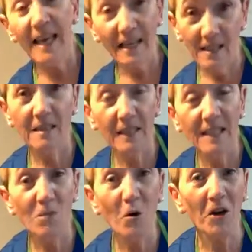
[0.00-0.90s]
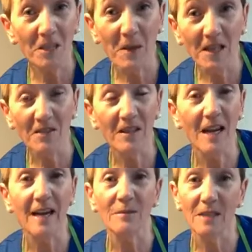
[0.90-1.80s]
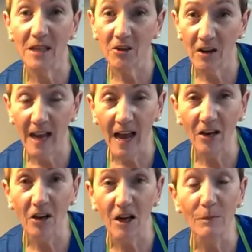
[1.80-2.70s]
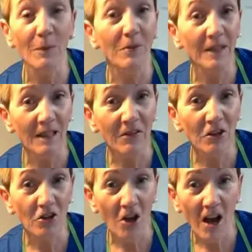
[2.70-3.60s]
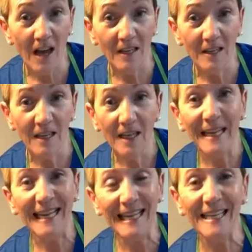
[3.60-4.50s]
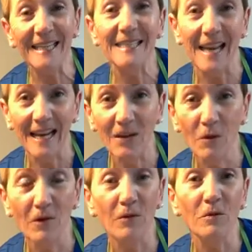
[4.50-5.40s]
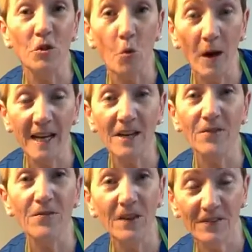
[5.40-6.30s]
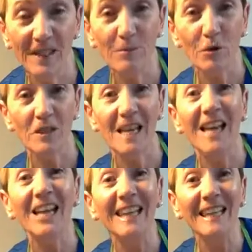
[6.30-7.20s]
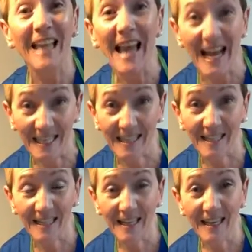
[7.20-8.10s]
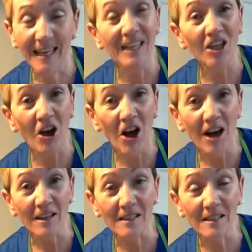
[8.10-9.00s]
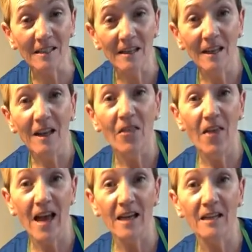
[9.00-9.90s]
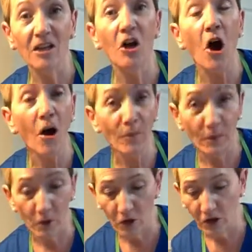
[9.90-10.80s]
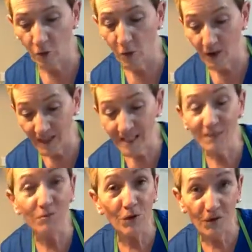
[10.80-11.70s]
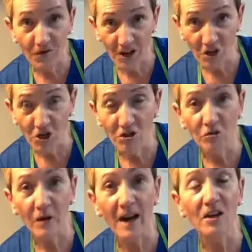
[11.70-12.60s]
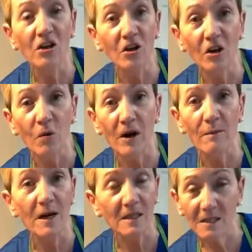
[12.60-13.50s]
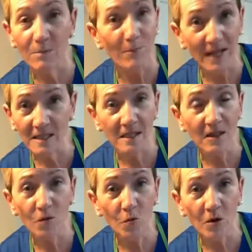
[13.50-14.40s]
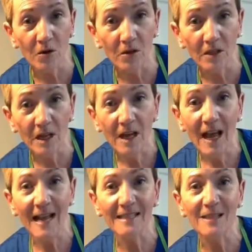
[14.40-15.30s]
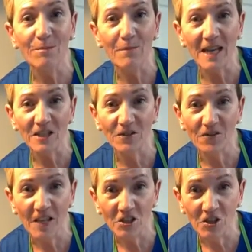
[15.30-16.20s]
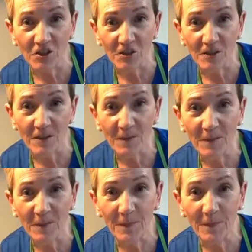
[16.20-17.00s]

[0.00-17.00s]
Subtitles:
yes, it's more expensive than items in our catalog, but believe it or not, it is anywhere from 20 to 50% less in cost than comparable cookware. This is professional grade cookware, amongst the best in the world, has the best features.